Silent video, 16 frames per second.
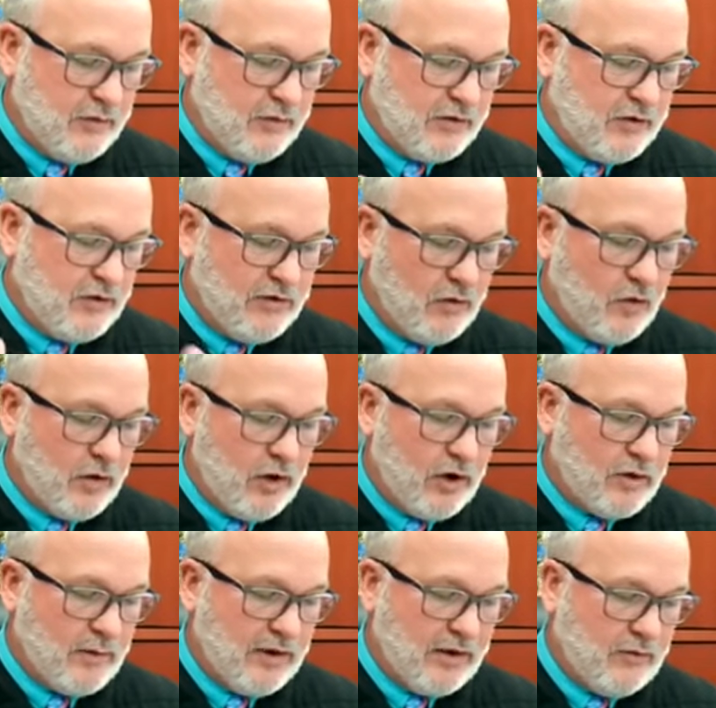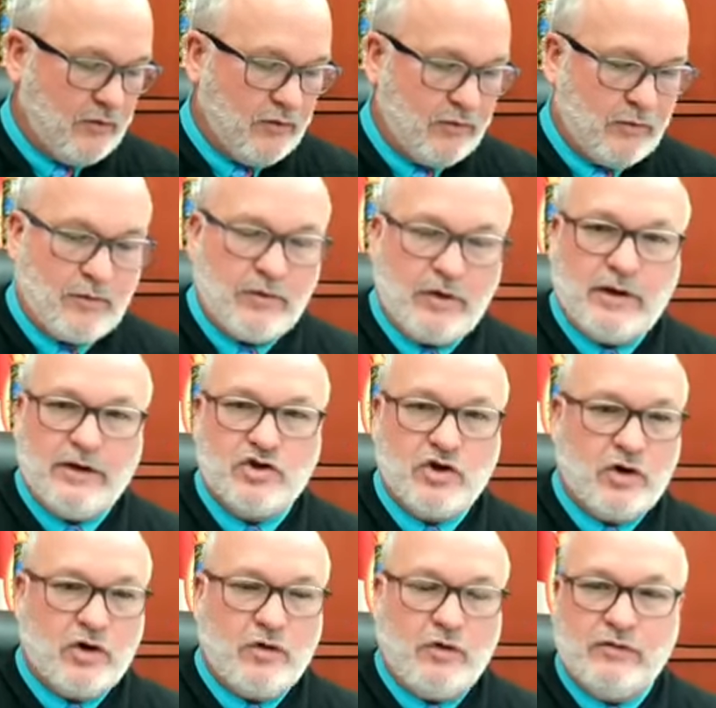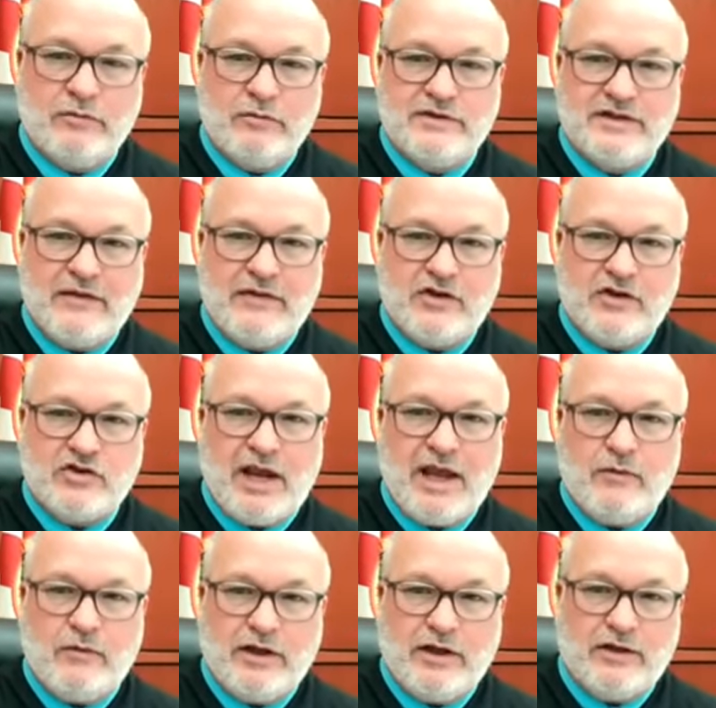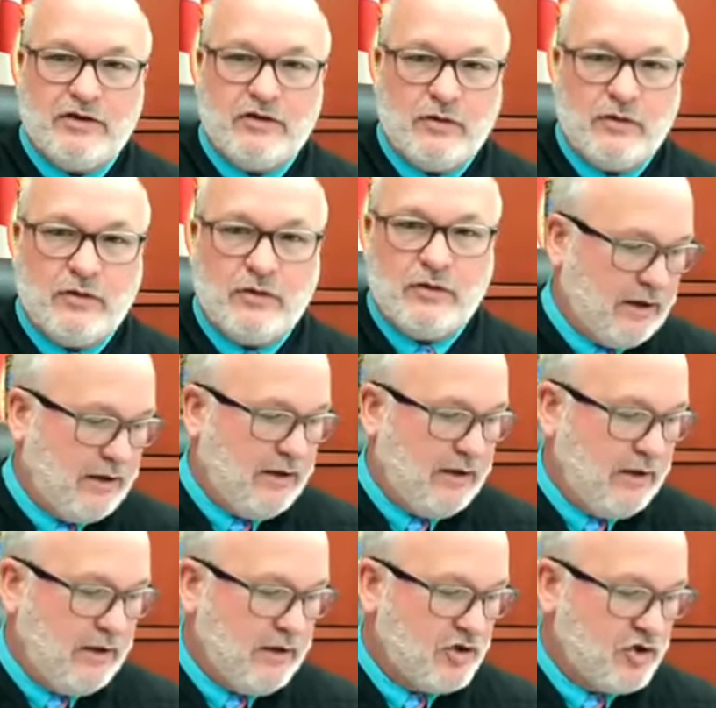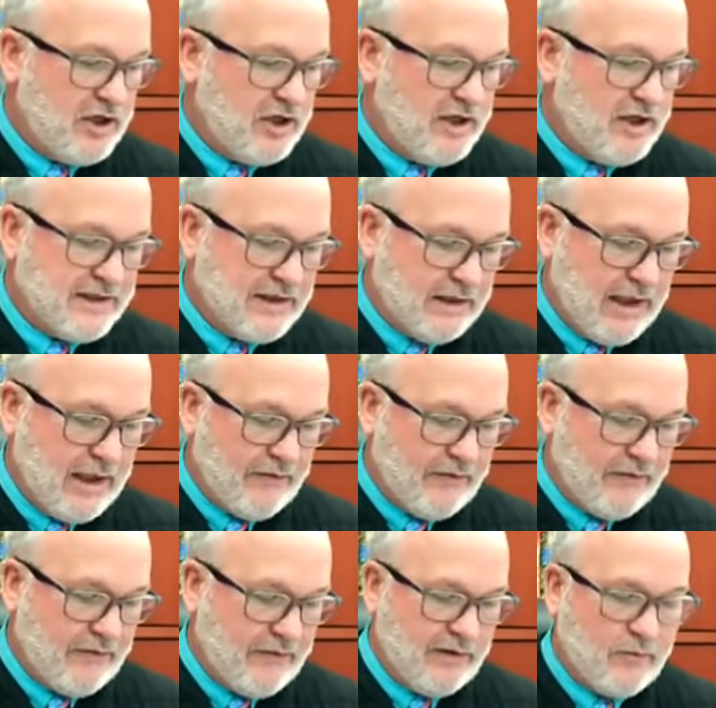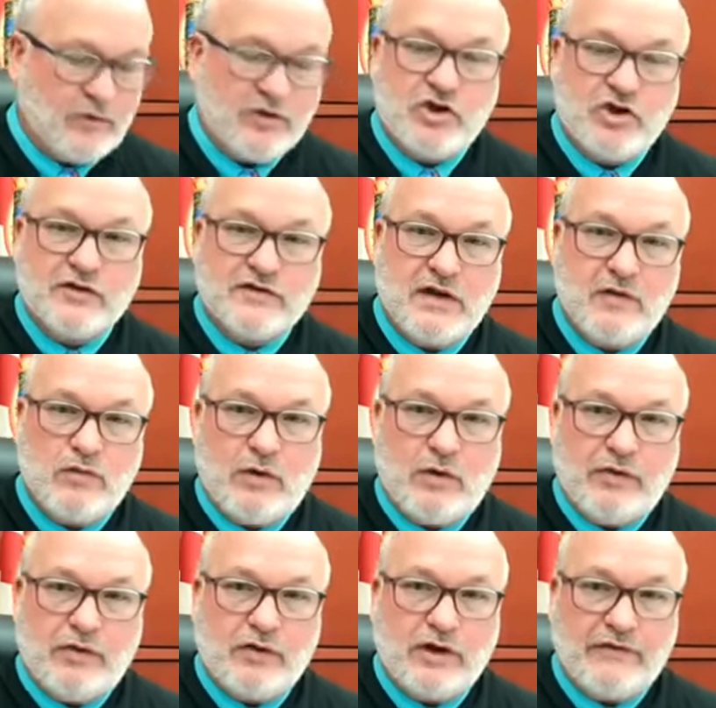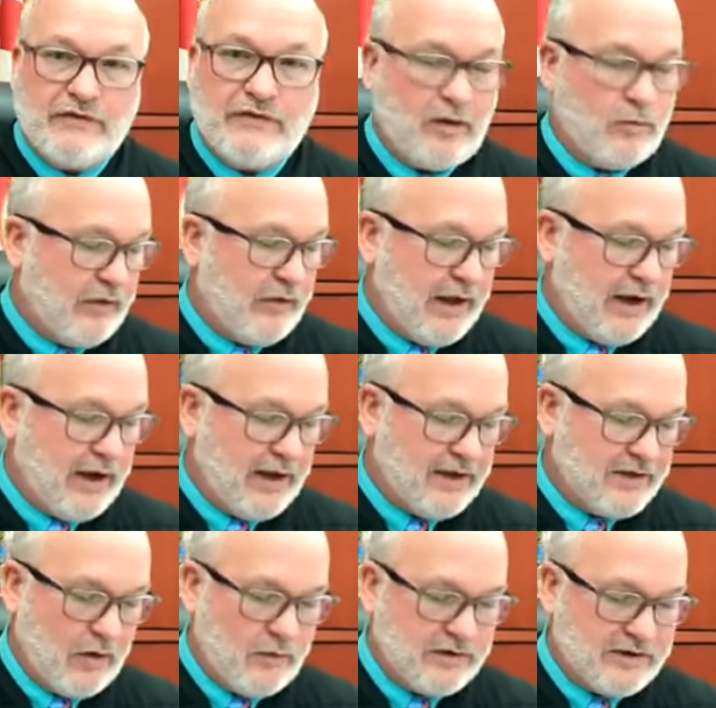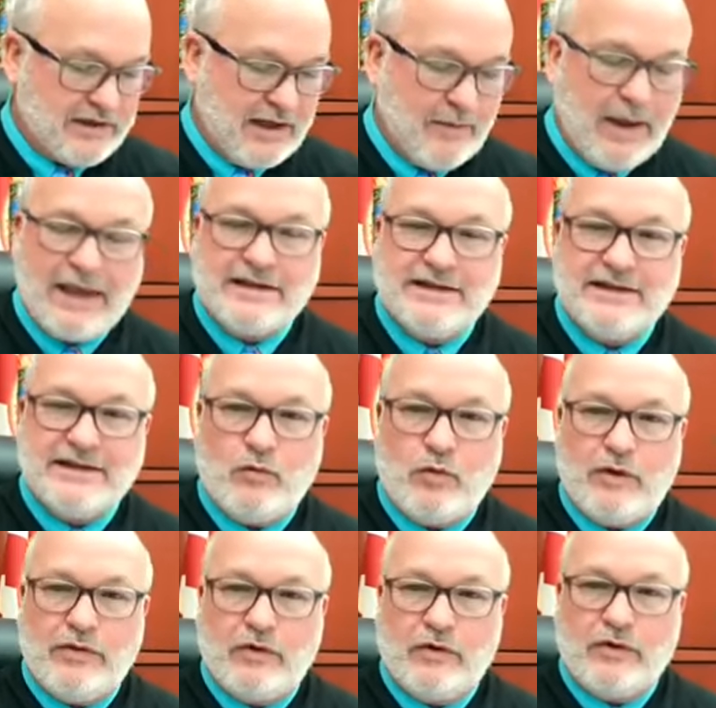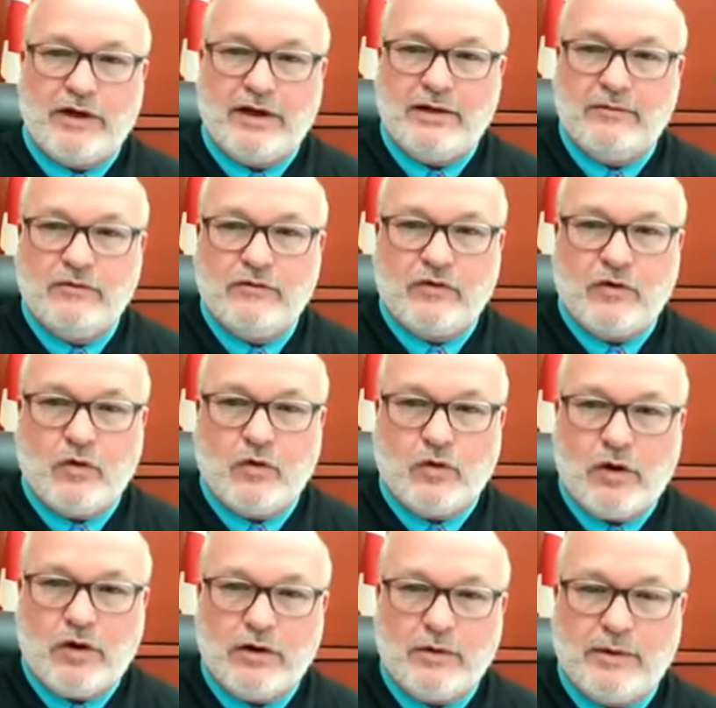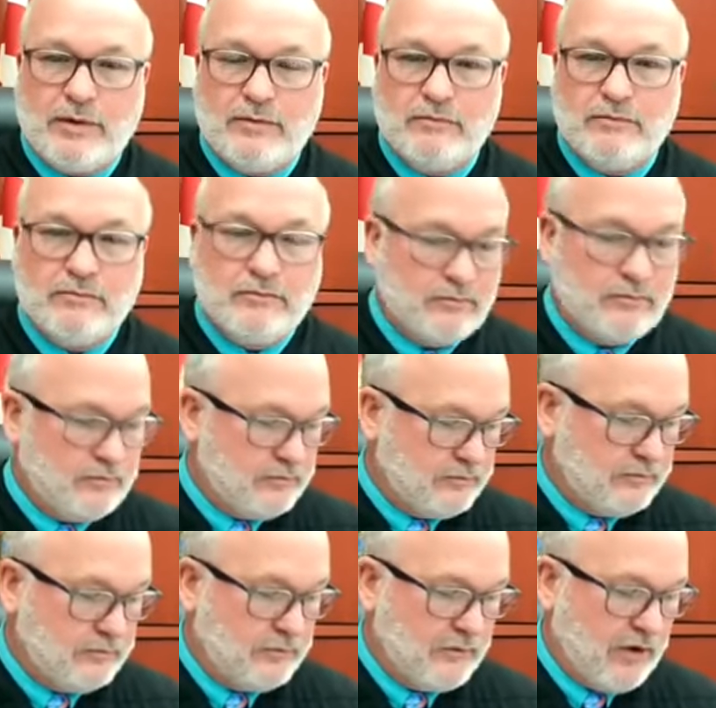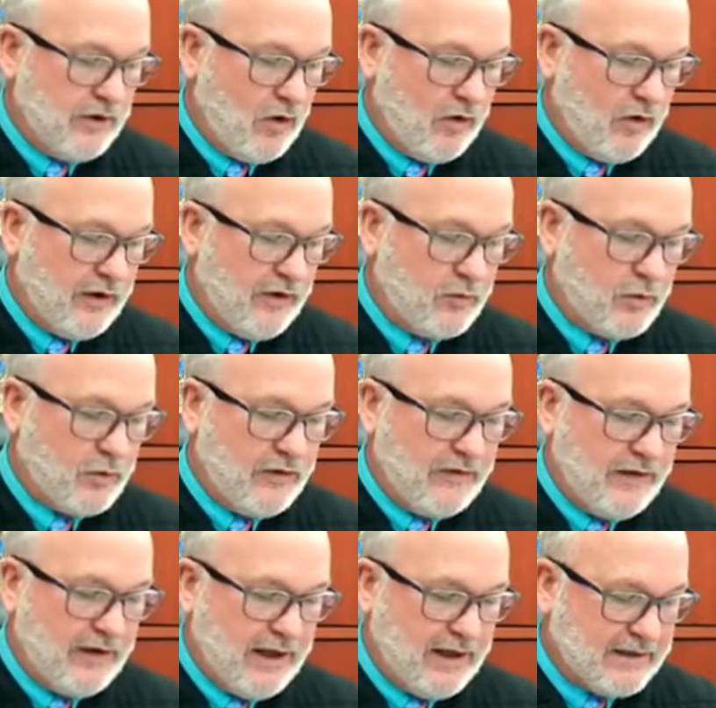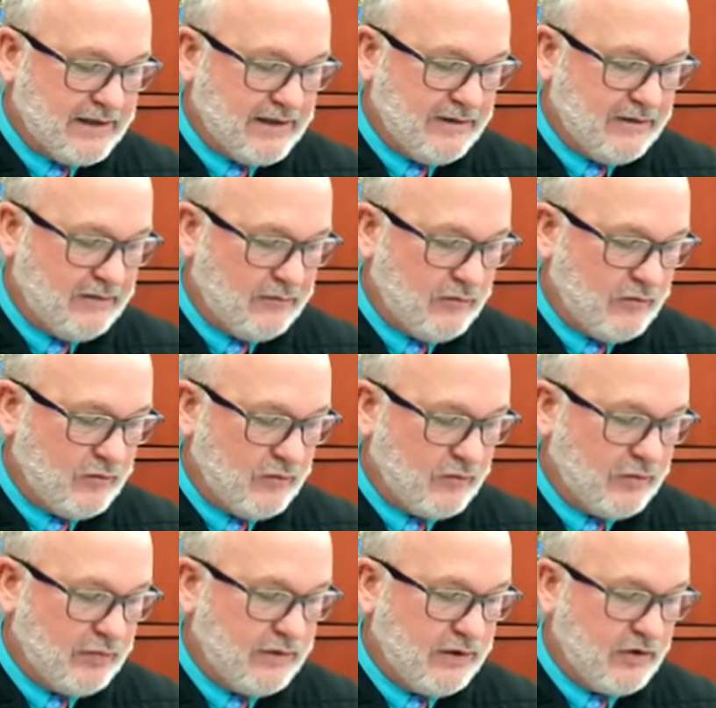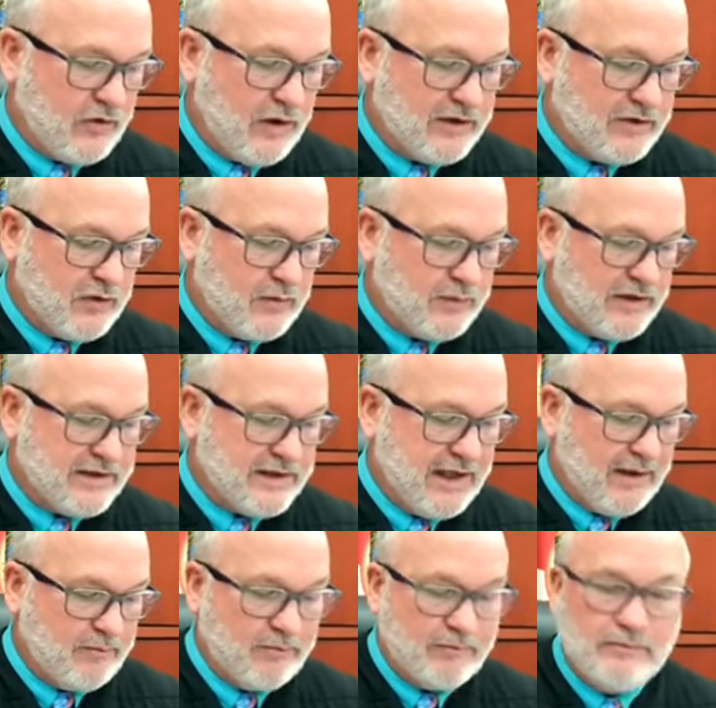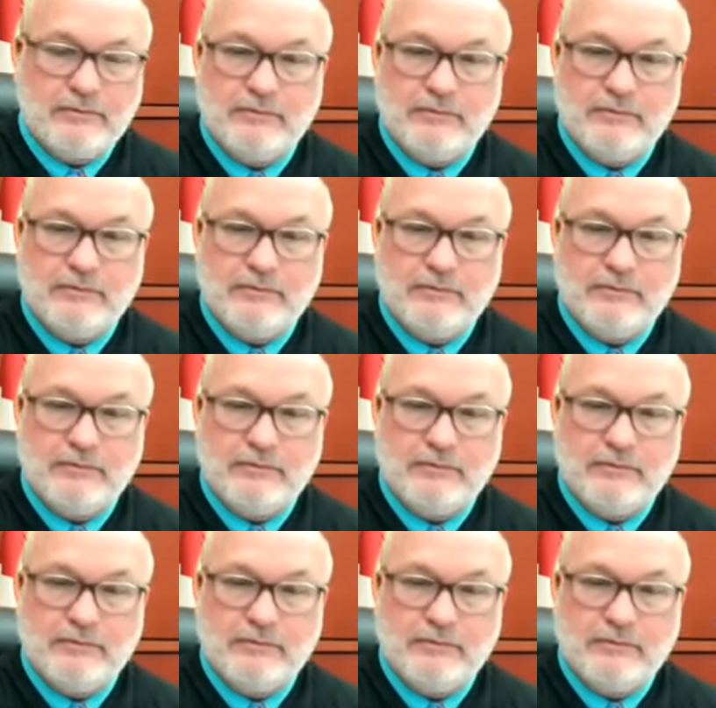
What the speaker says: I would do the oral argument. Remember, Cheryl said in the chat we could do Sheets at 11, but she also had 1:30 available that day. So I would say Massey at 1:30 for oral argument, and all the other briefing dates and the transcript the same.